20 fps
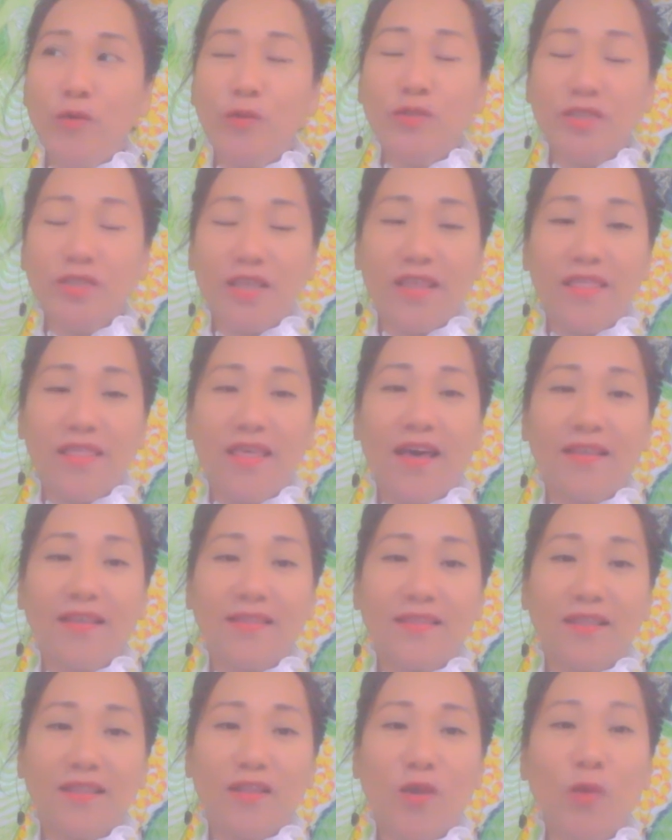used that
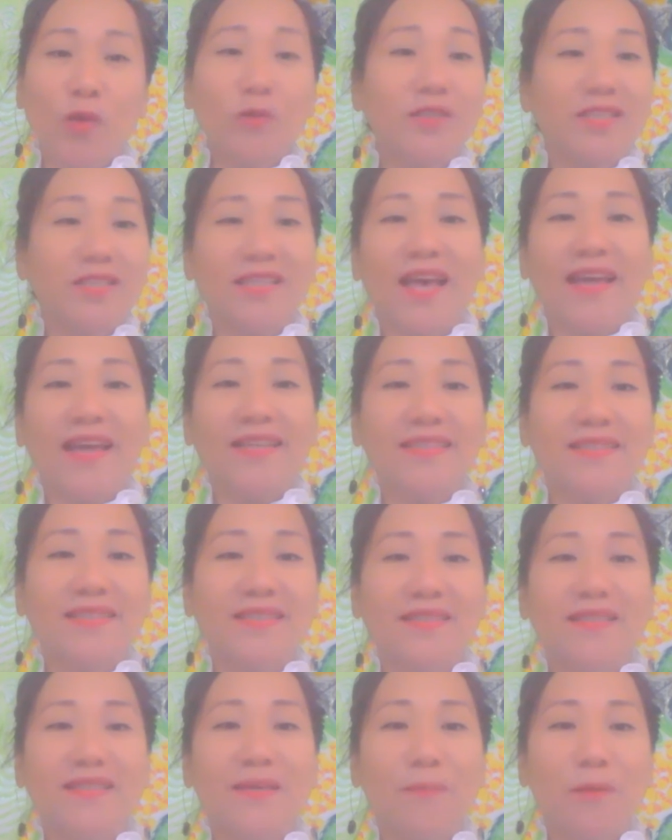those signs
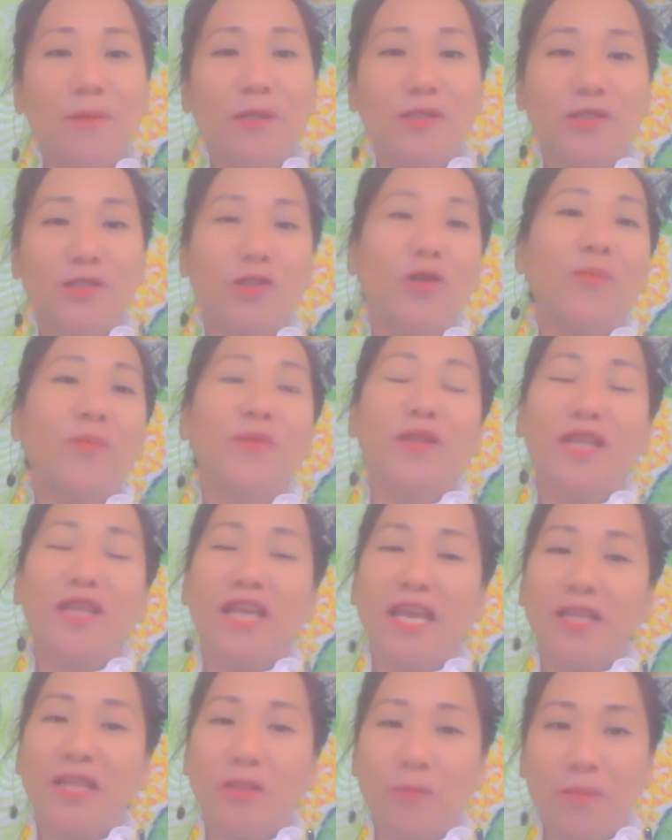and symbols to
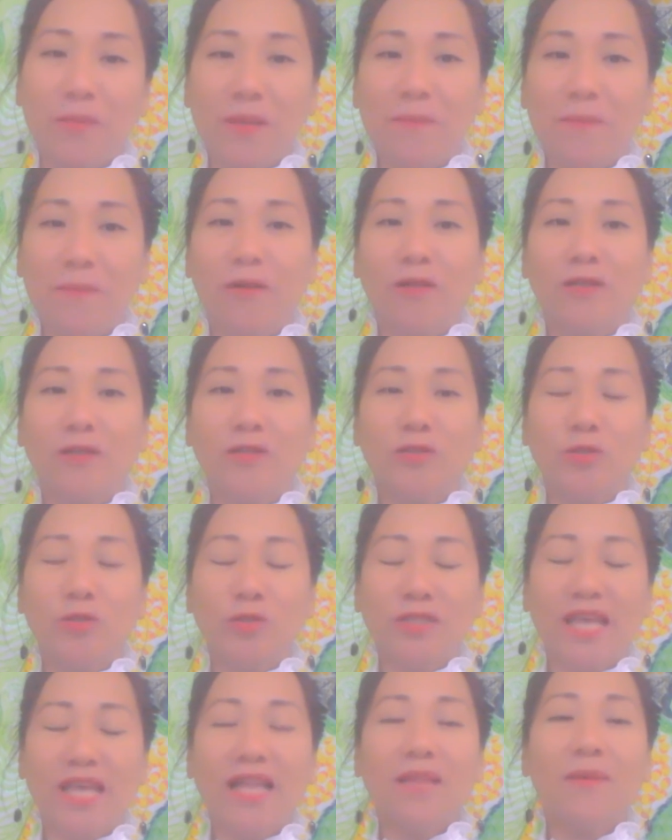communicate to people, to
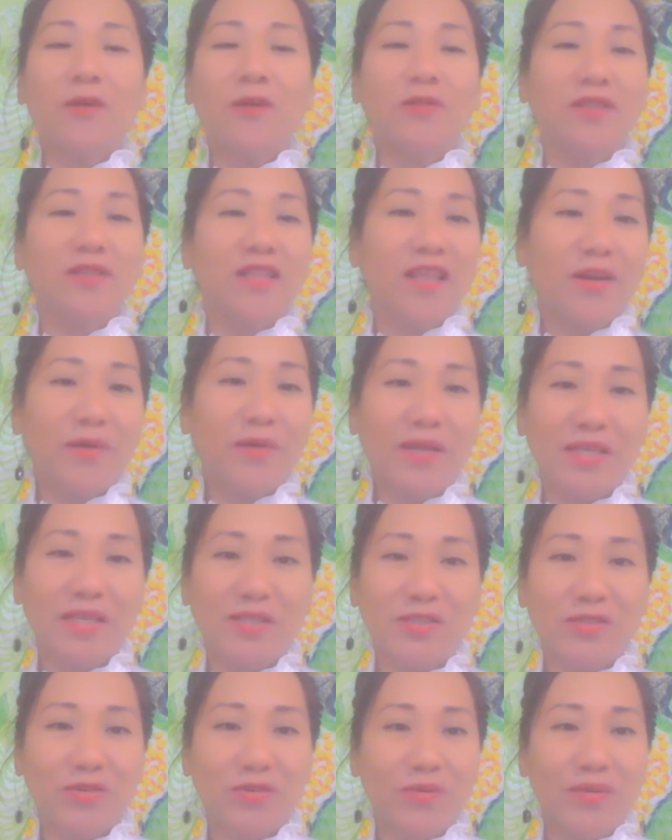tell about their
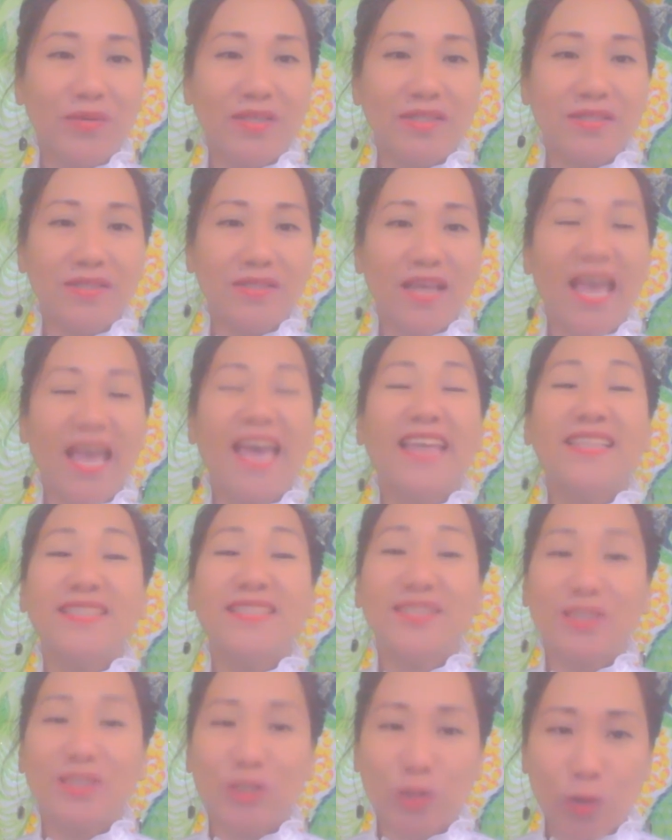histories
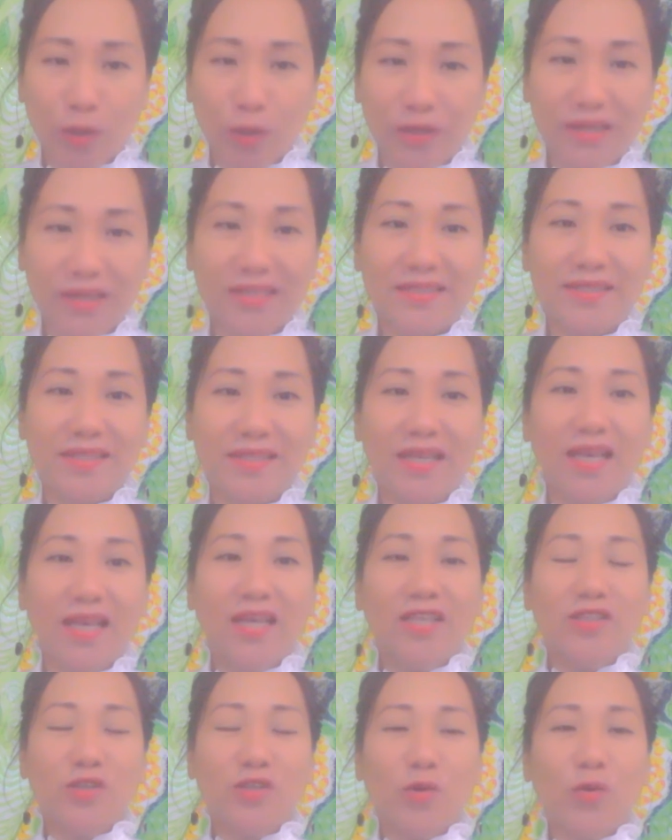and stories.
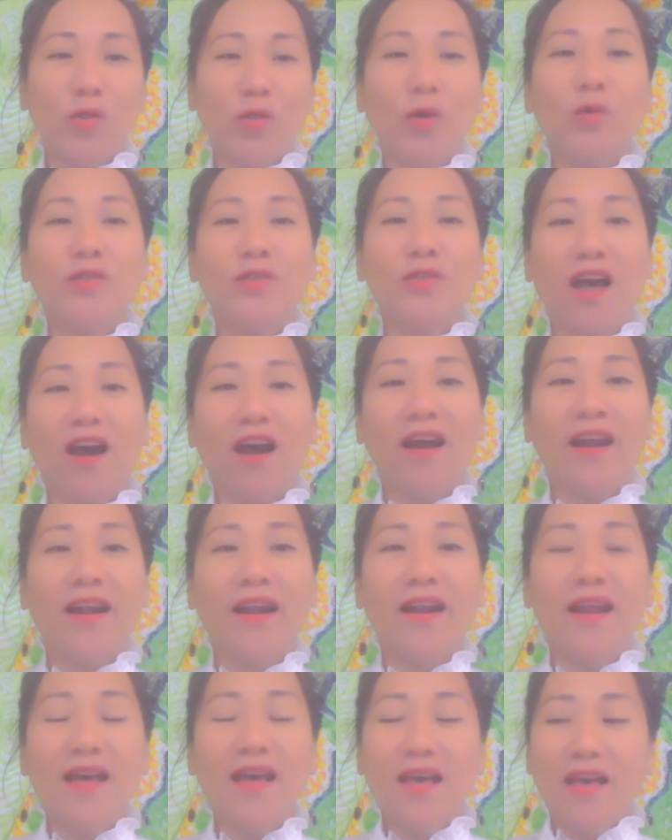So those
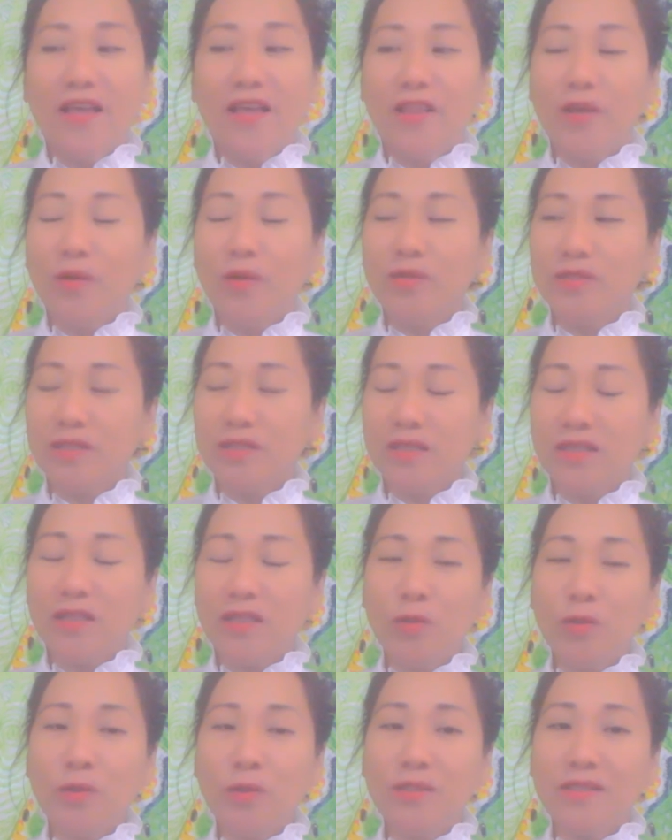are those
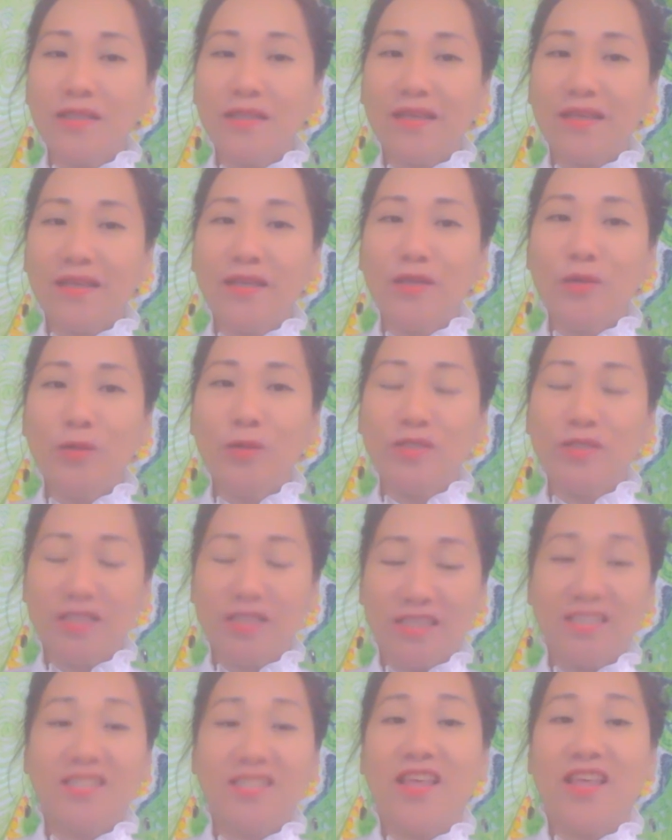the tools that they use
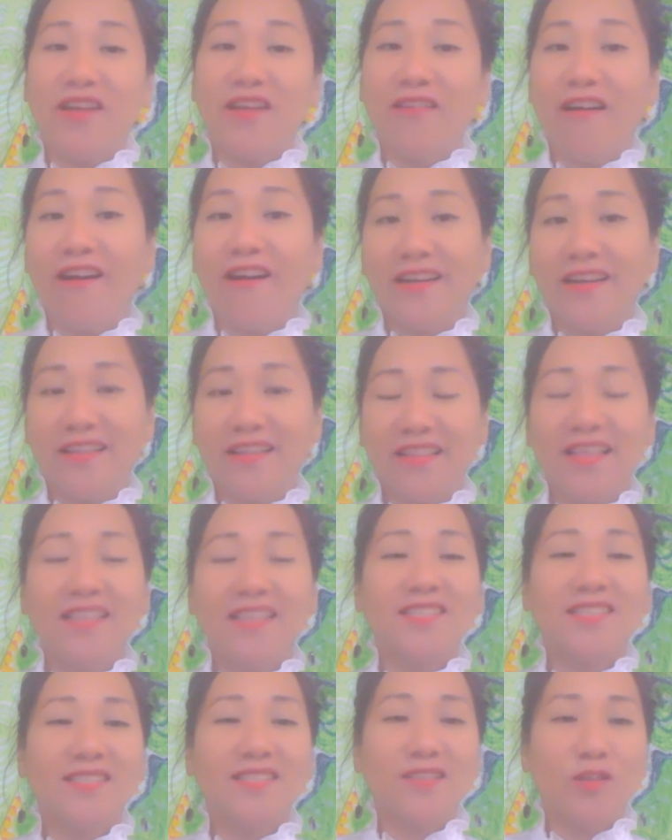is their art.
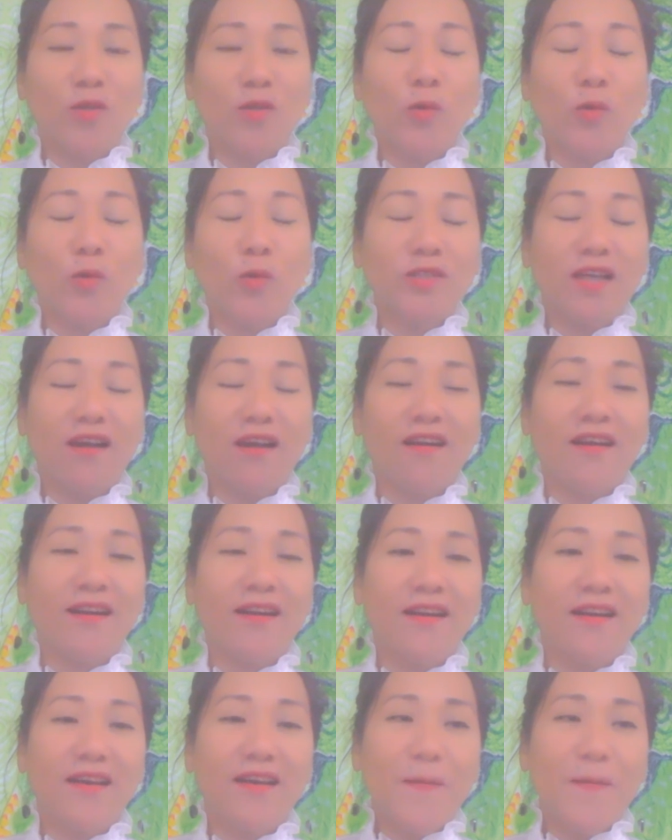That's those
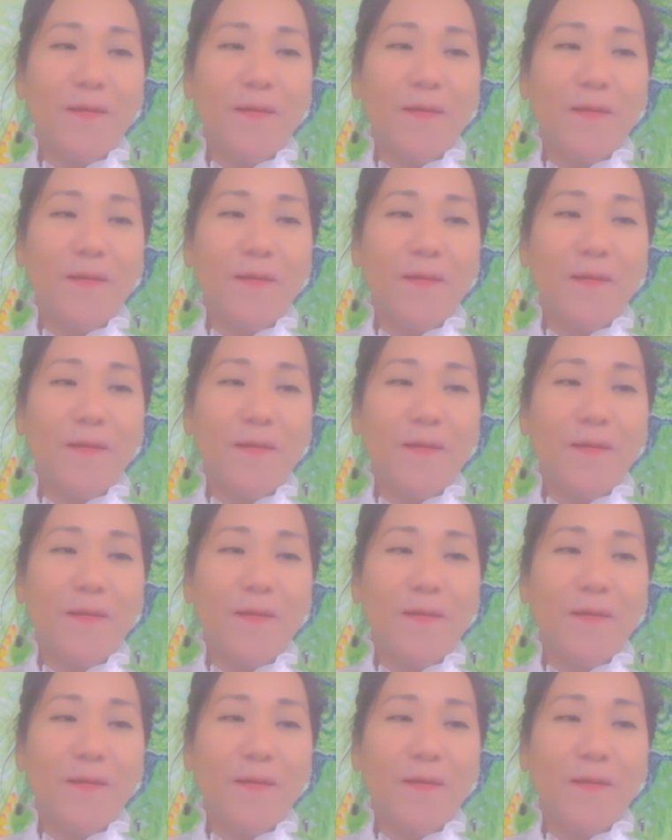are